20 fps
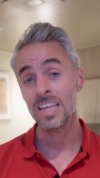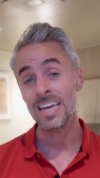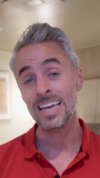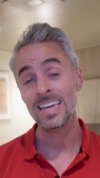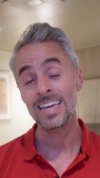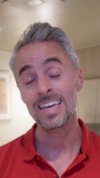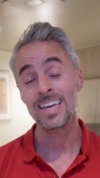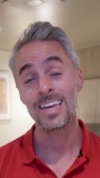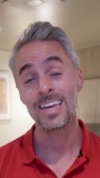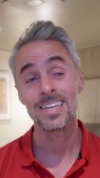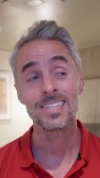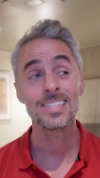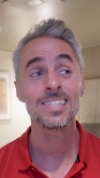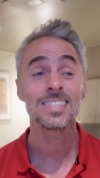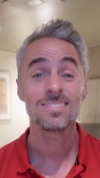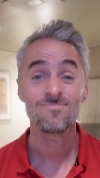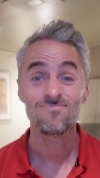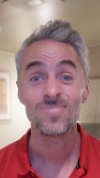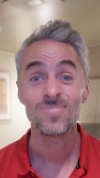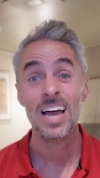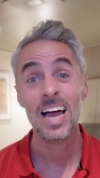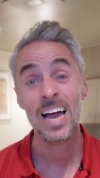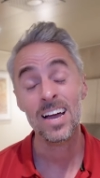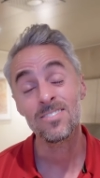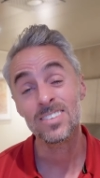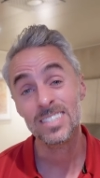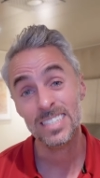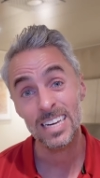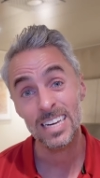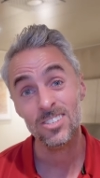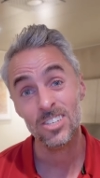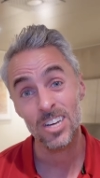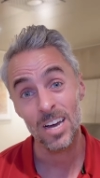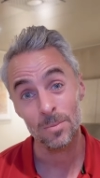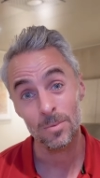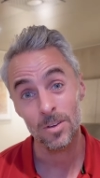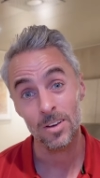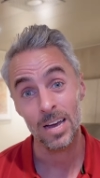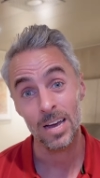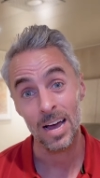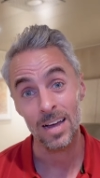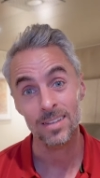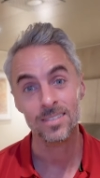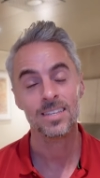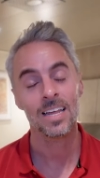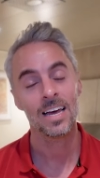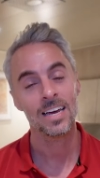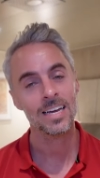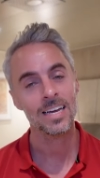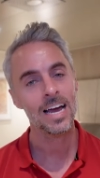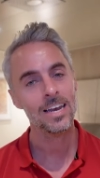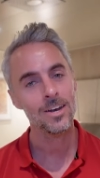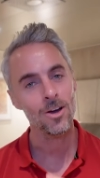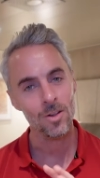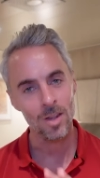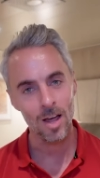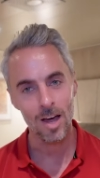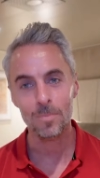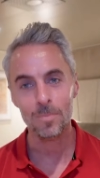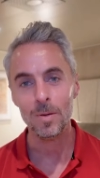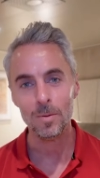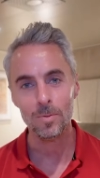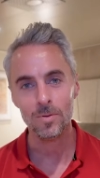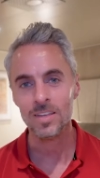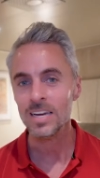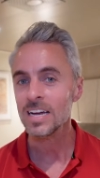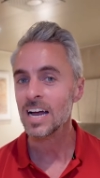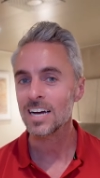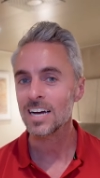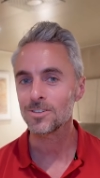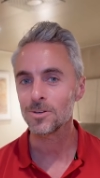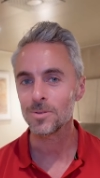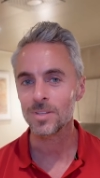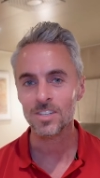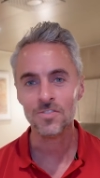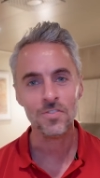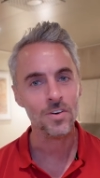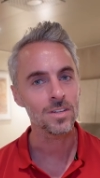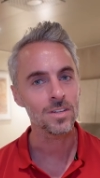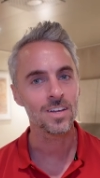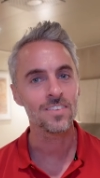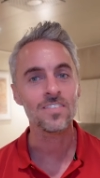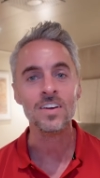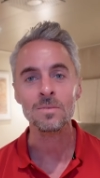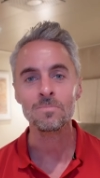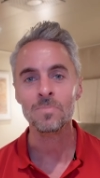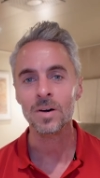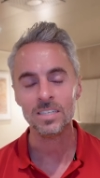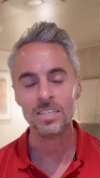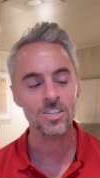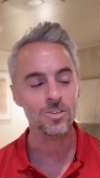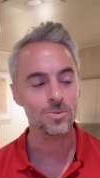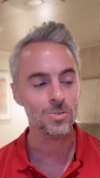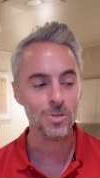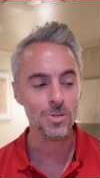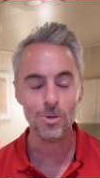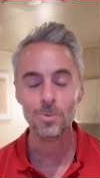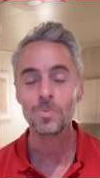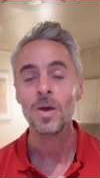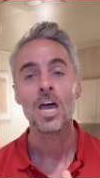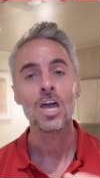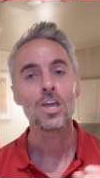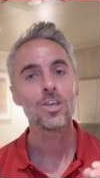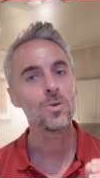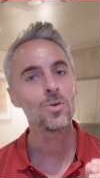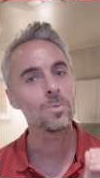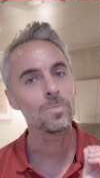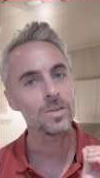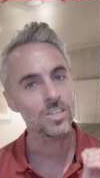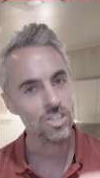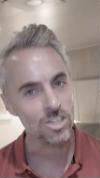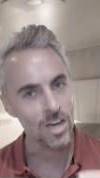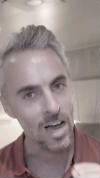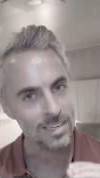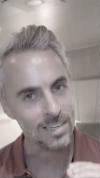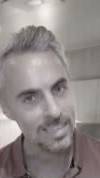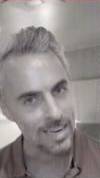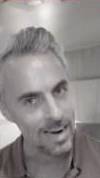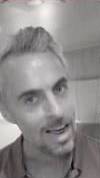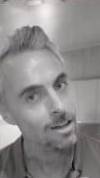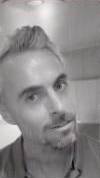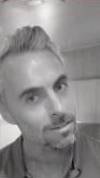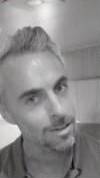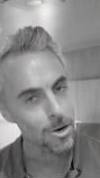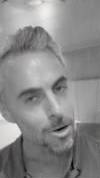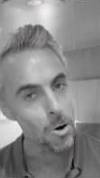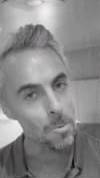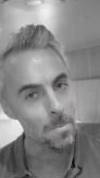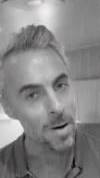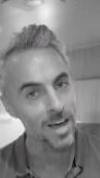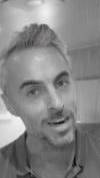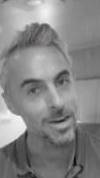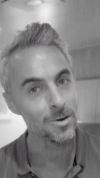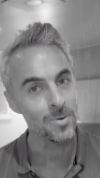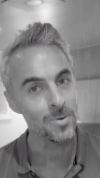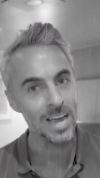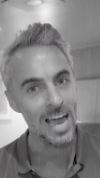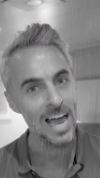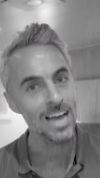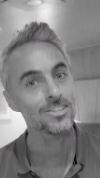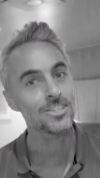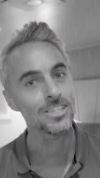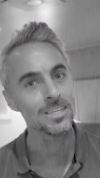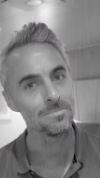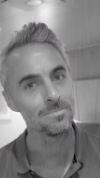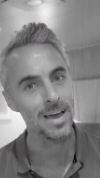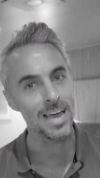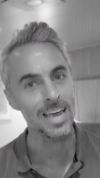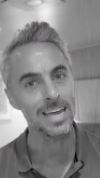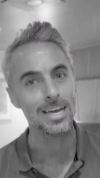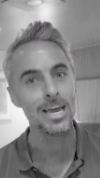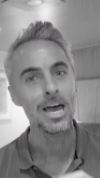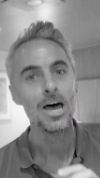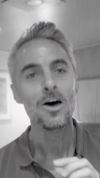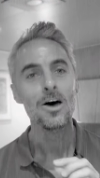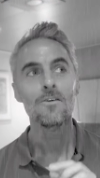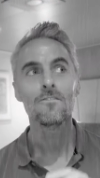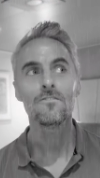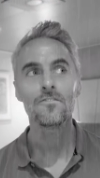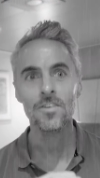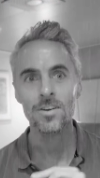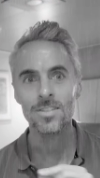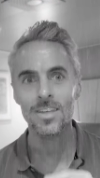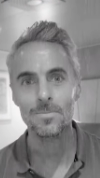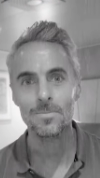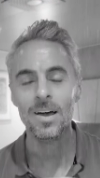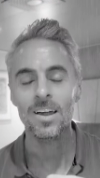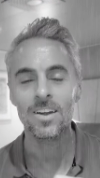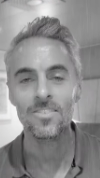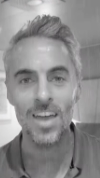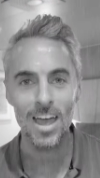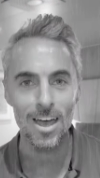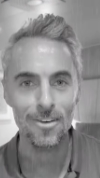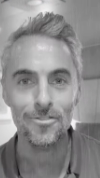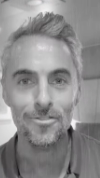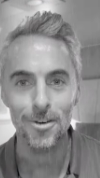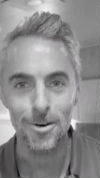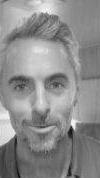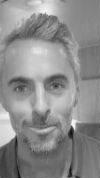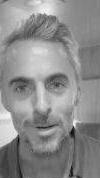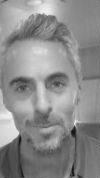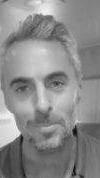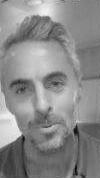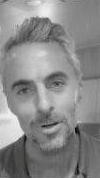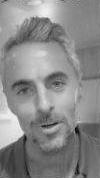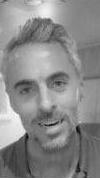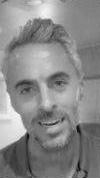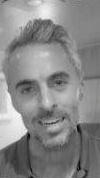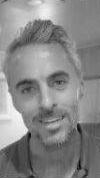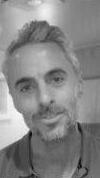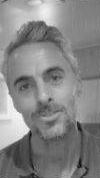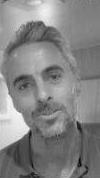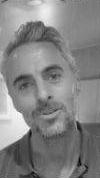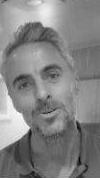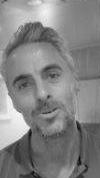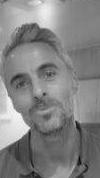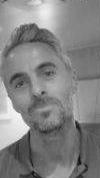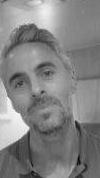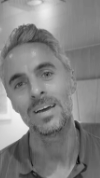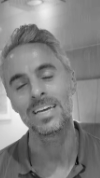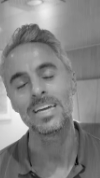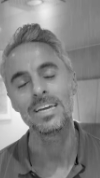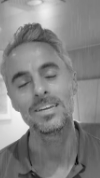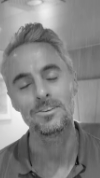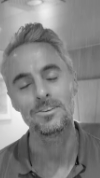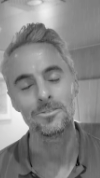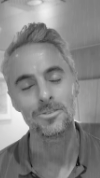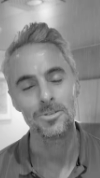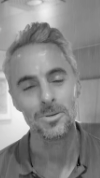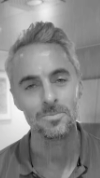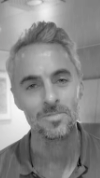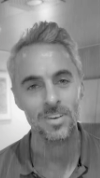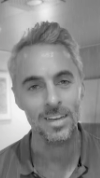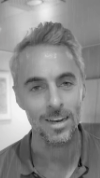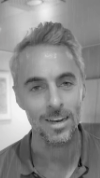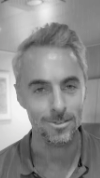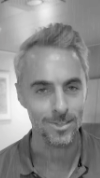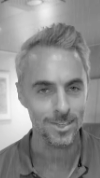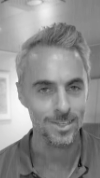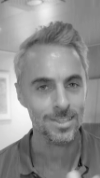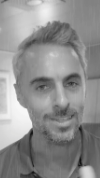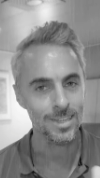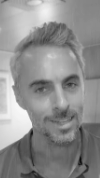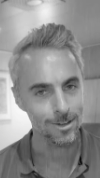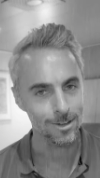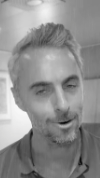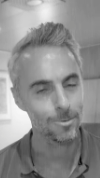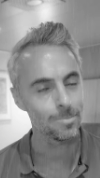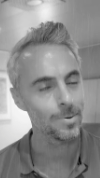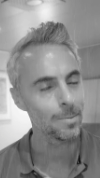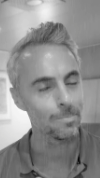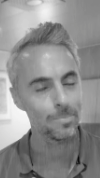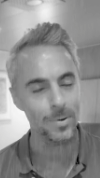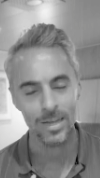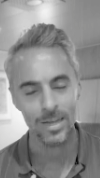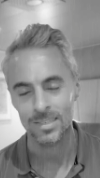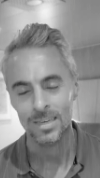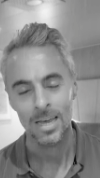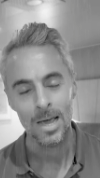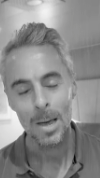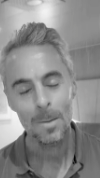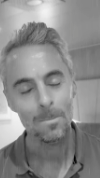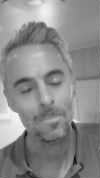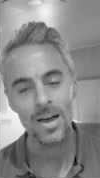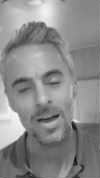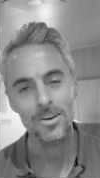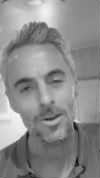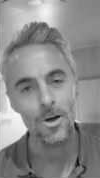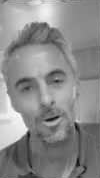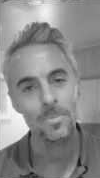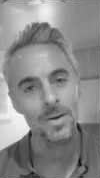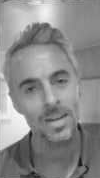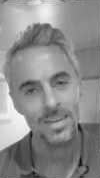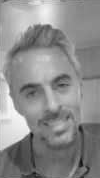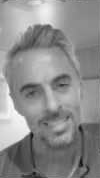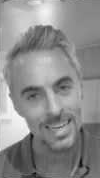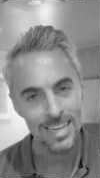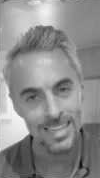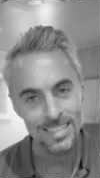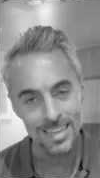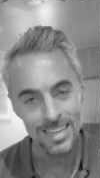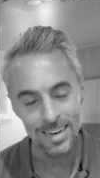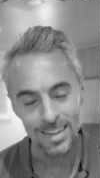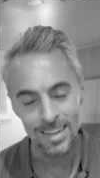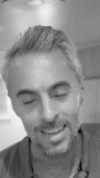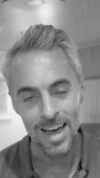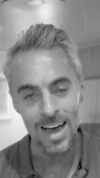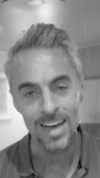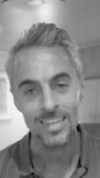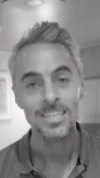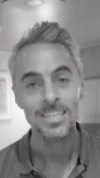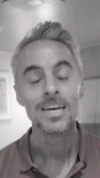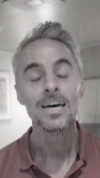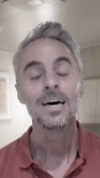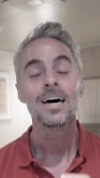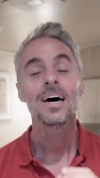thing is, I have a day job, you guys. Like, I know a lot of people think I do this for a living, but YouTube, you would be shocked at how little money we actually make for the amount of effort we put into making YouTube videos. It's a little bit, but by no means is it a lot.